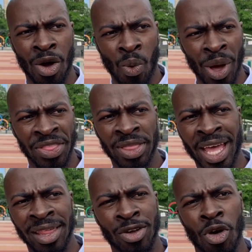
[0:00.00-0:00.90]
with
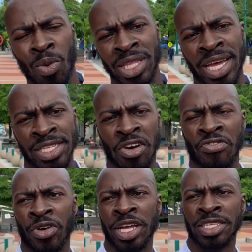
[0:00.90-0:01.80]
death of
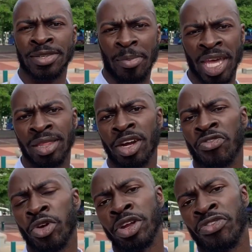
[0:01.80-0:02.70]
friends, being there
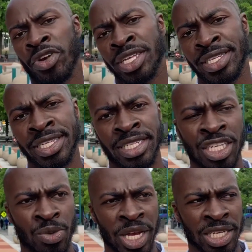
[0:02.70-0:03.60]
for your friends in
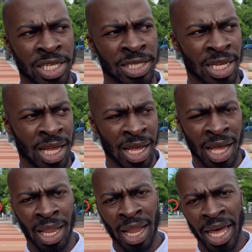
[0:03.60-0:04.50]
situations
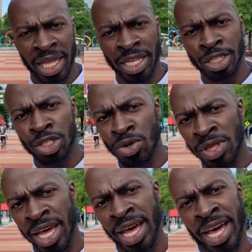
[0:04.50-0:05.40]
likened to
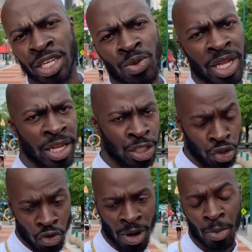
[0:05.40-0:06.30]
that as related
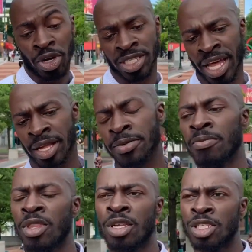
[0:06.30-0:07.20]
to my boy's death.
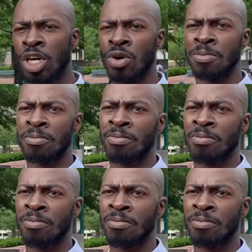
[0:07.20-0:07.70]
So